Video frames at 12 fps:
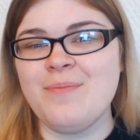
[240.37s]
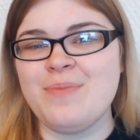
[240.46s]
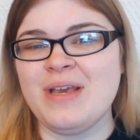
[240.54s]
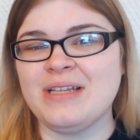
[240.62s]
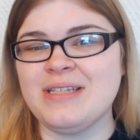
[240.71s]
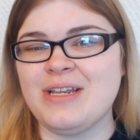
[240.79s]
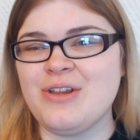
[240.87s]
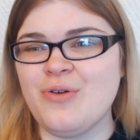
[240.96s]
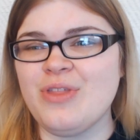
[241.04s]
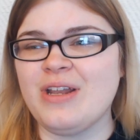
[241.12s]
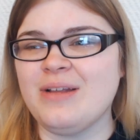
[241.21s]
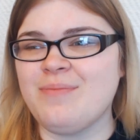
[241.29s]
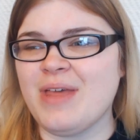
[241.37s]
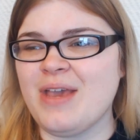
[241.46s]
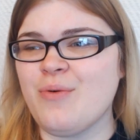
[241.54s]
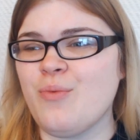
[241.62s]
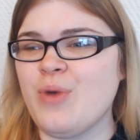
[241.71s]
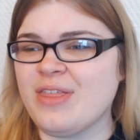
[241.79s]
makeup because I know that I'm
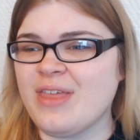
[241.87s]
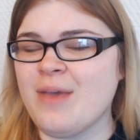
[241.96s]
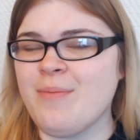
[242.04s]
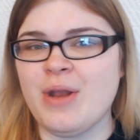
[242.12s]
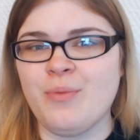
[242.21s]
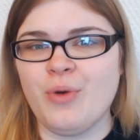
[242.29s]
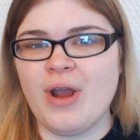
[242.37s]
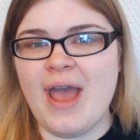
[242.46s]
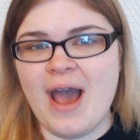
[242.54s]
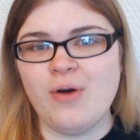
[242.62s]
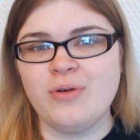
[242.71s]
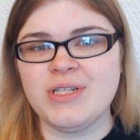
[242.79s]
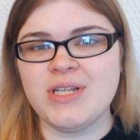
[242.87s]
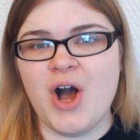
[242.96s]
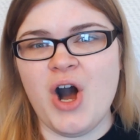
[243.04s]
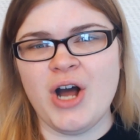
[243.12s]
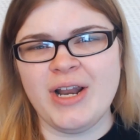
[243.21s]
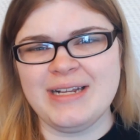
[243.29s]
like with him and we're out
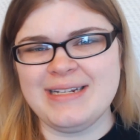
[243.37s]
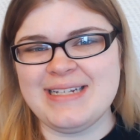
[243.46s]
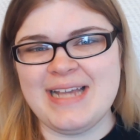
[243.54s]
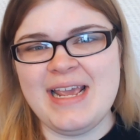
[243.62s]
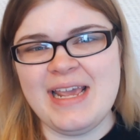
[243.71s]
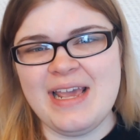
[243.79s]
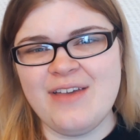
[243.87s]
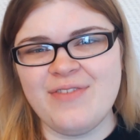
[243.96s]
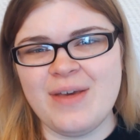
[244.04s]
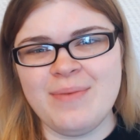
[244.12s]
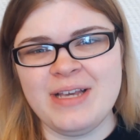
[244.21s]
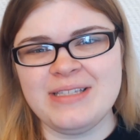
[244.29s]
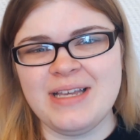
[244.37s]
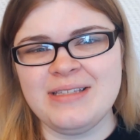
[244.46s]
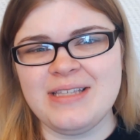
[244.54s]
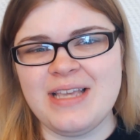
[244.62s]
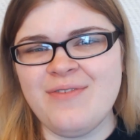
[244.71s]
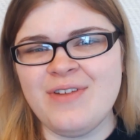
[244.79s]
on a date, if that makes
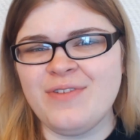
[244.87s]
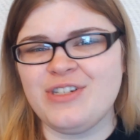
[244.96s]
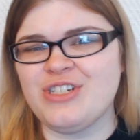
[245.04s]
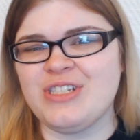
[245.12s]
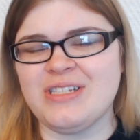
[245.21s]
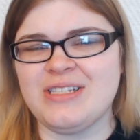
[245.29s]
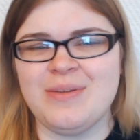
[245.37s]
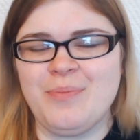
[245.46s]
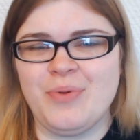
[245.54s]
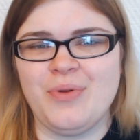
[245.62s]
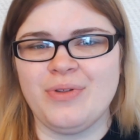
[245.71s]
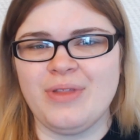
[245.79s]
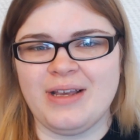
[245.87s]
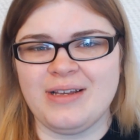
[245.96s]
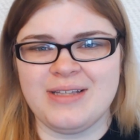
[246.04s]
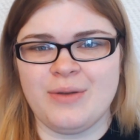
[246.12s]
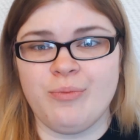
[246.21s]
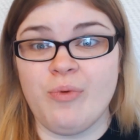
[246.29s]
sense. Even if it's just a simple,
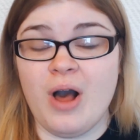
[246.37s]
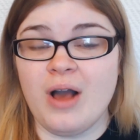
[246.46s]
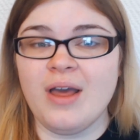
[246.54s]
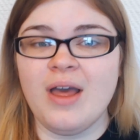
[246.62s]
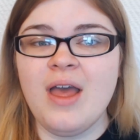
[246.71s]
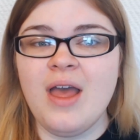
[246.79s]
like I said, walk.